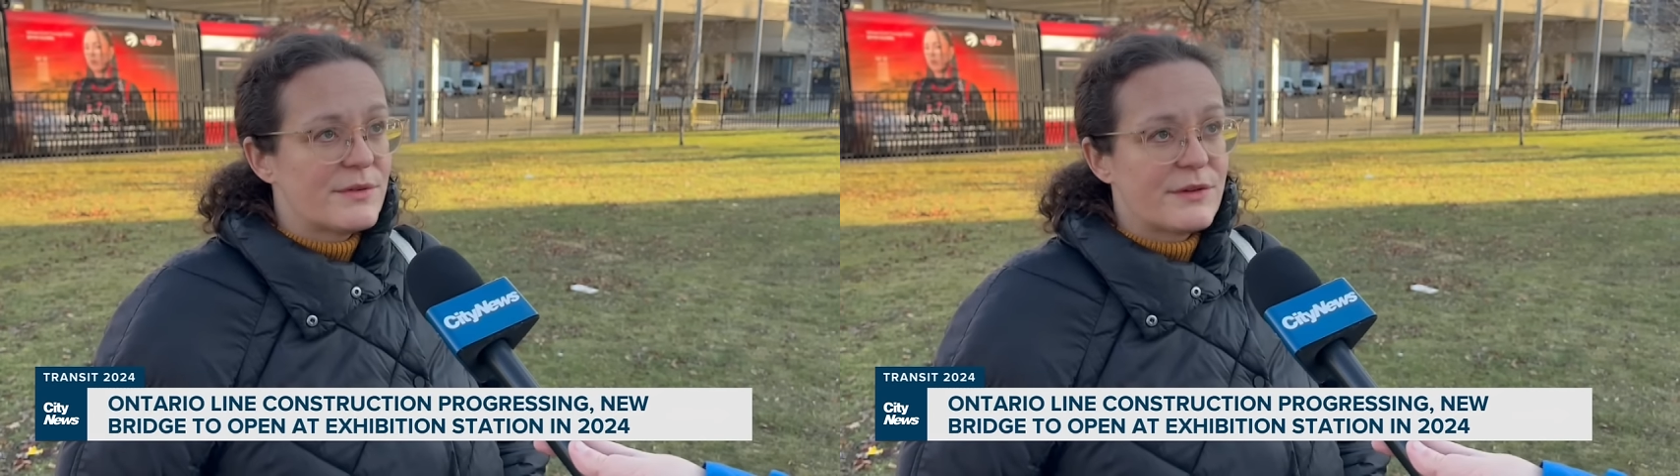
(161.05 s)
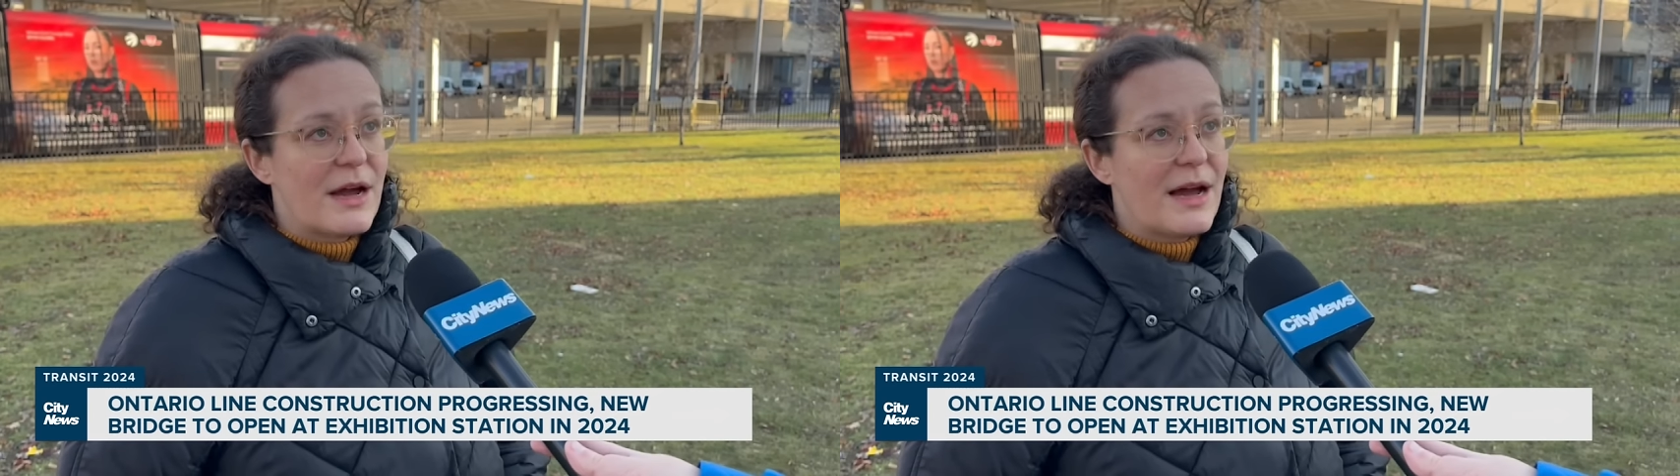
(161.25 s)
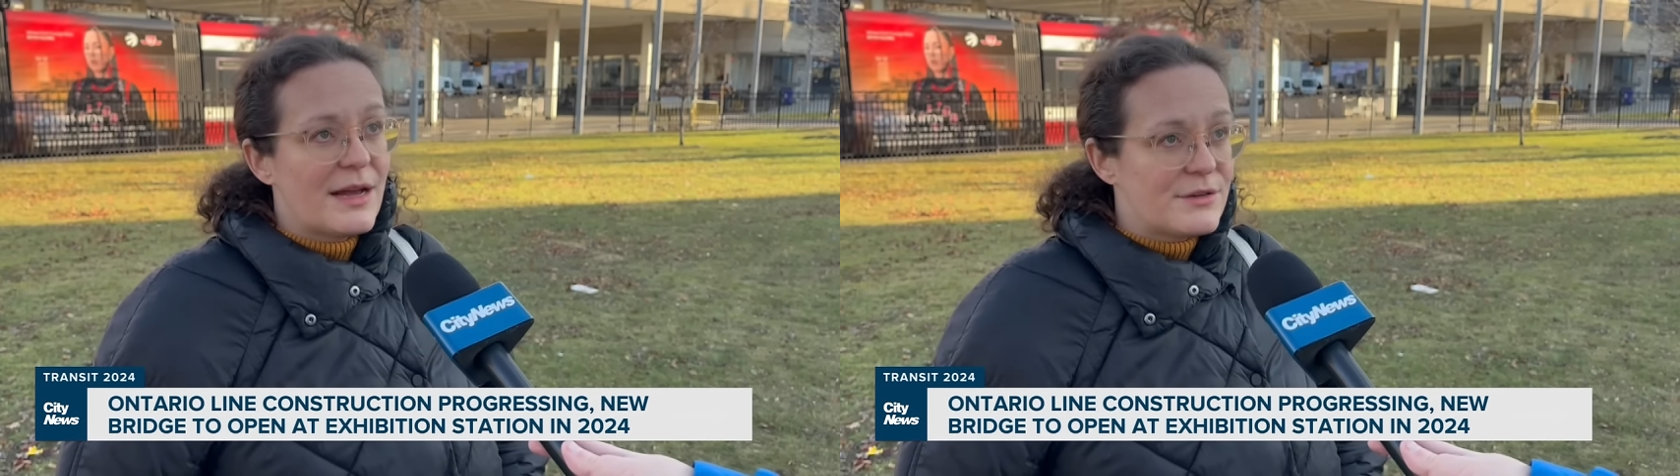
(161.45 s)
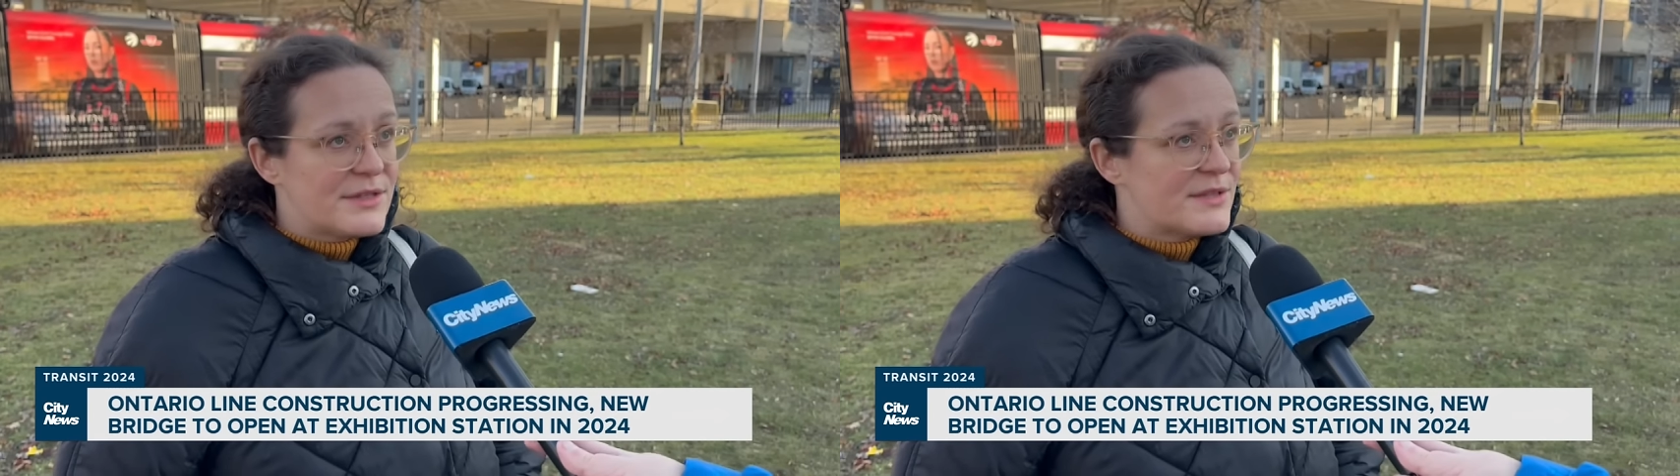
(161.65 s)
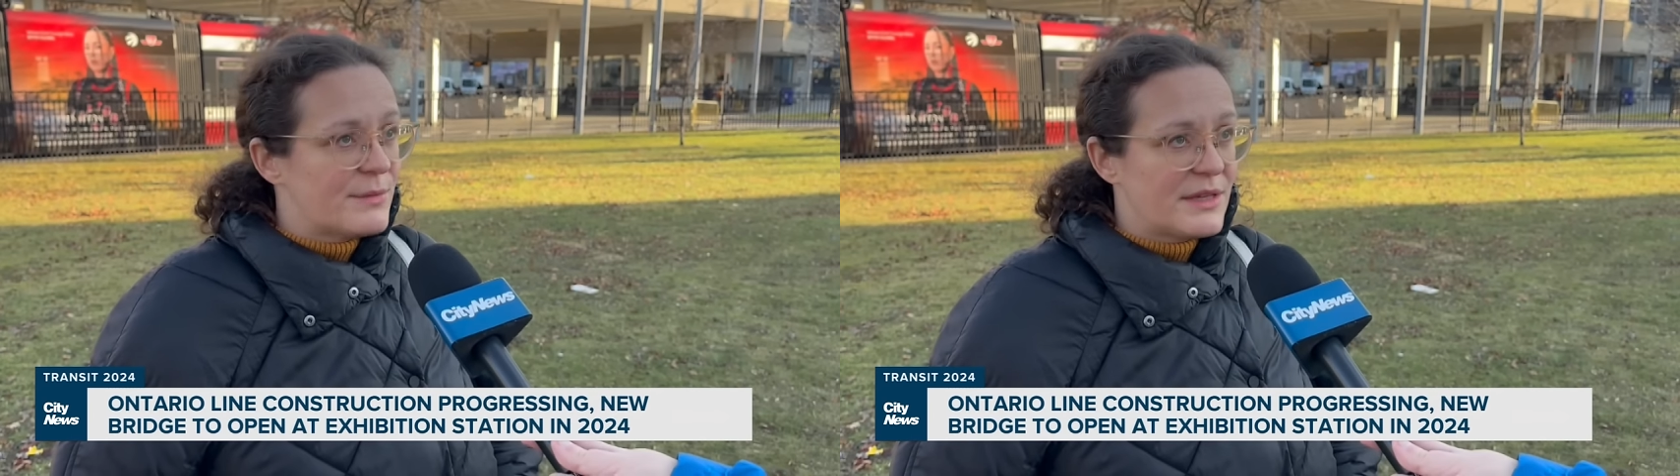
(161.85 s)
for
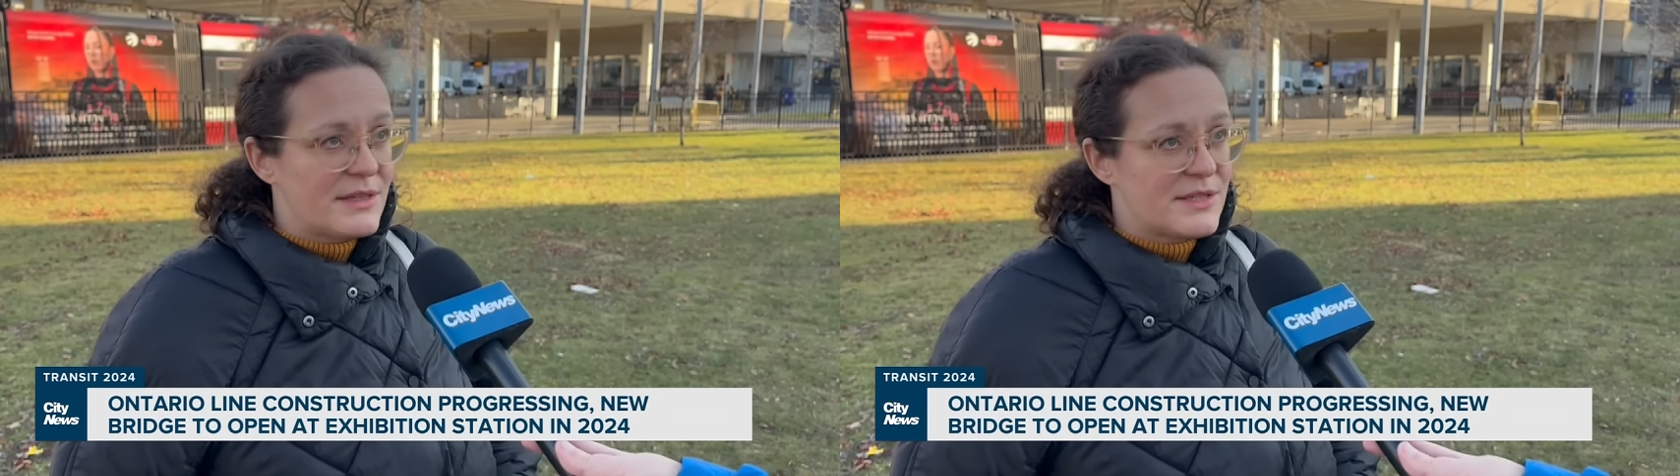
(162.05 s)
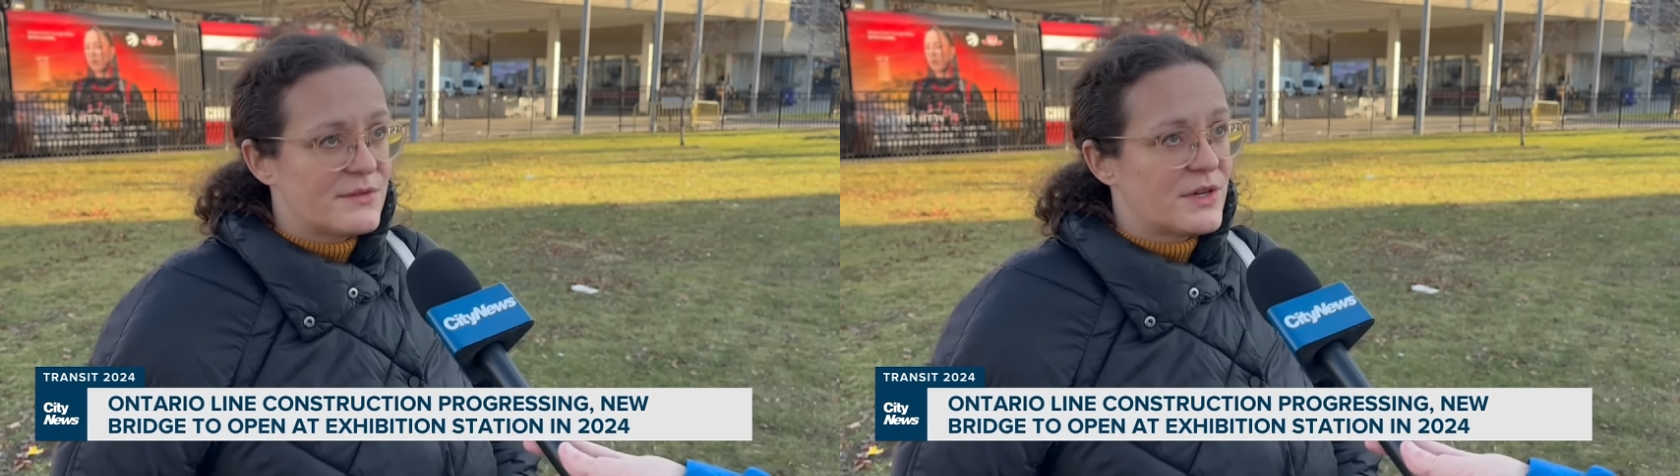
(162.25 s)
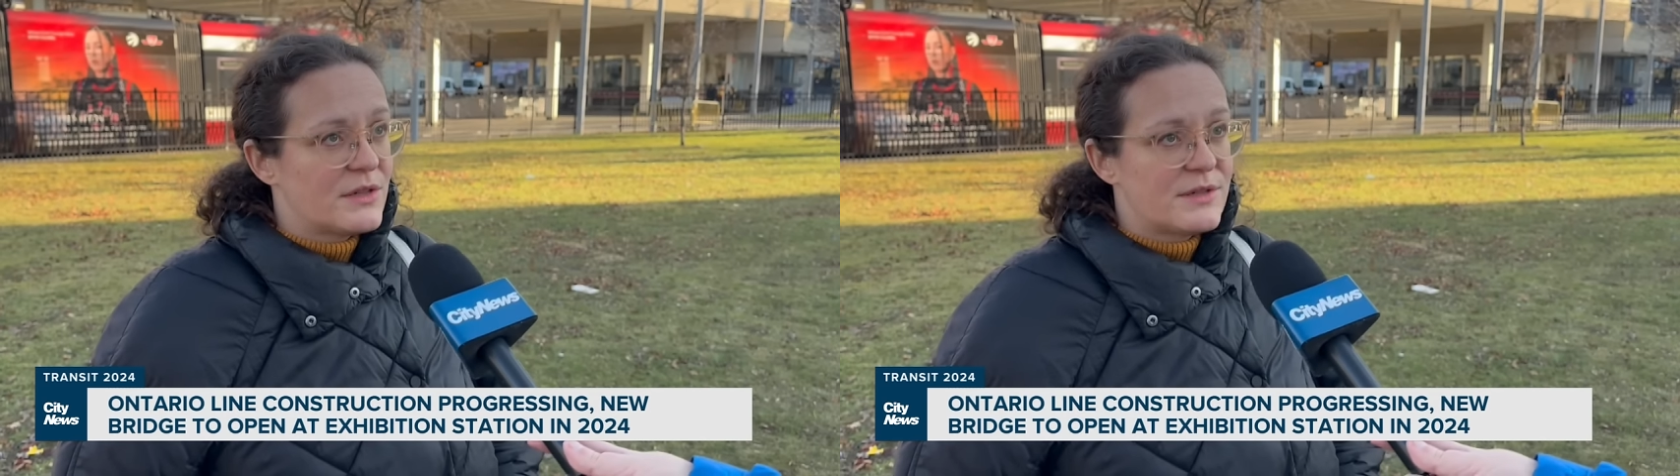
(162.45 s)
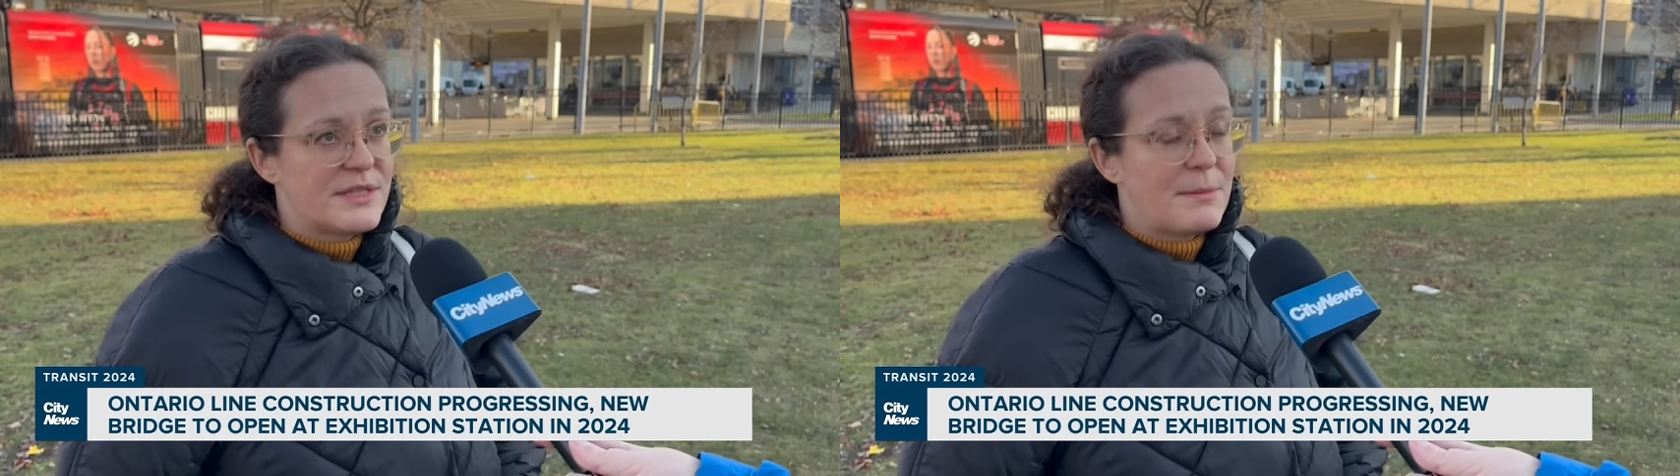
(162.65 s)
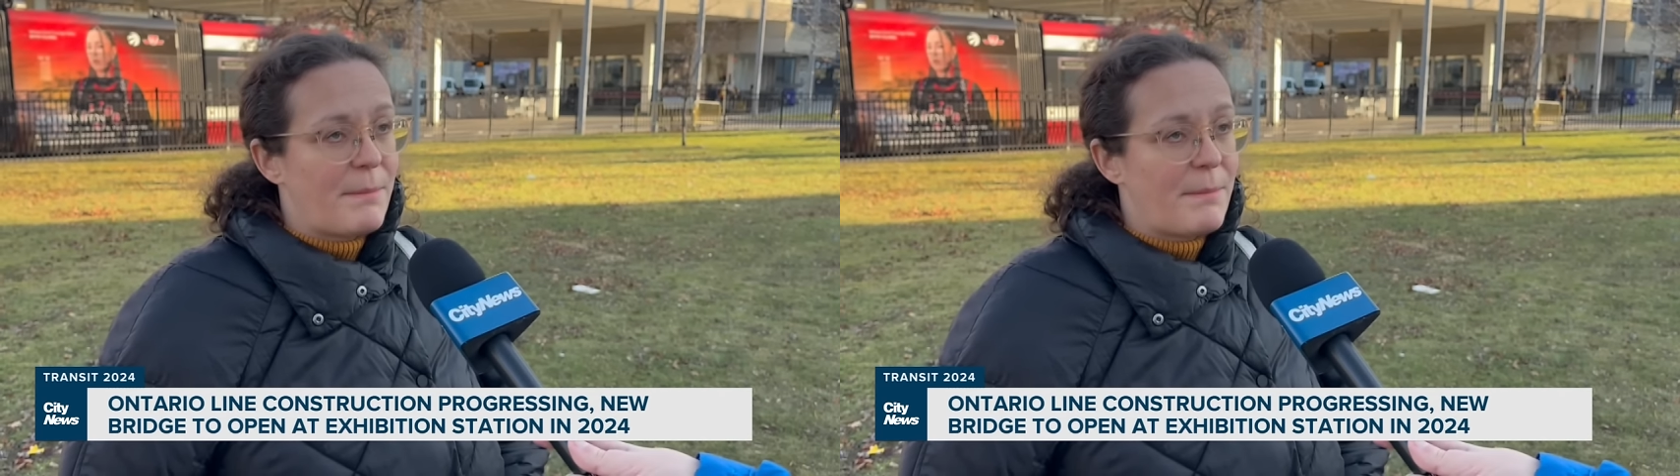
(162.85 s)
hundreds of millions of dollars in